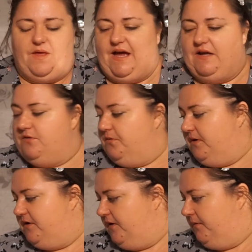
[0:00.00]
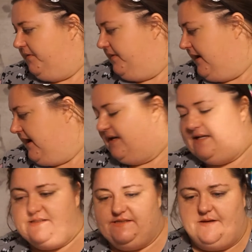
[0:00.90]
I don't know what to do with that. I
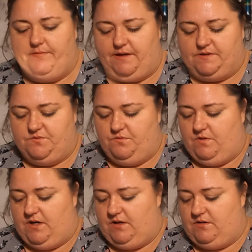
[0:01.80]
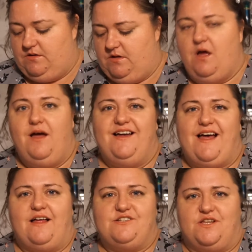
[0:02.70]
need to tip that somewhere.
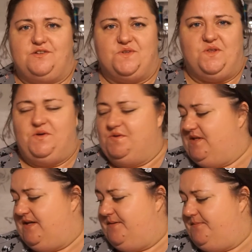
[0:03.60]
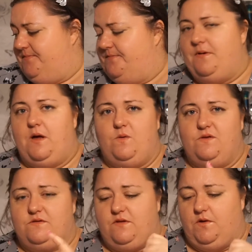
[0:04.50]
Shall I just close it?
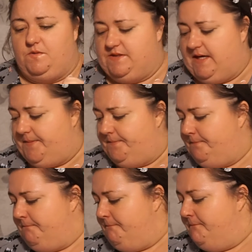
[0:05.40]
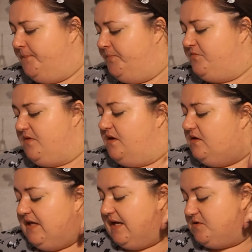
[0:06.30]
Let's close that.
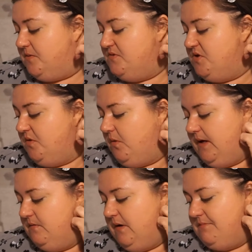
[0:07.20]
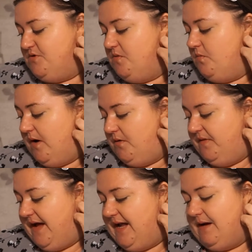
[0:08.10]
Yeah, so I'm doing well
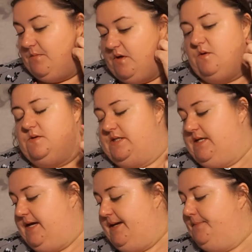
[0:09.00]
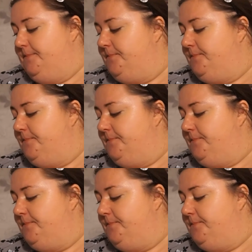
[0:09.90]
with it. I am using it.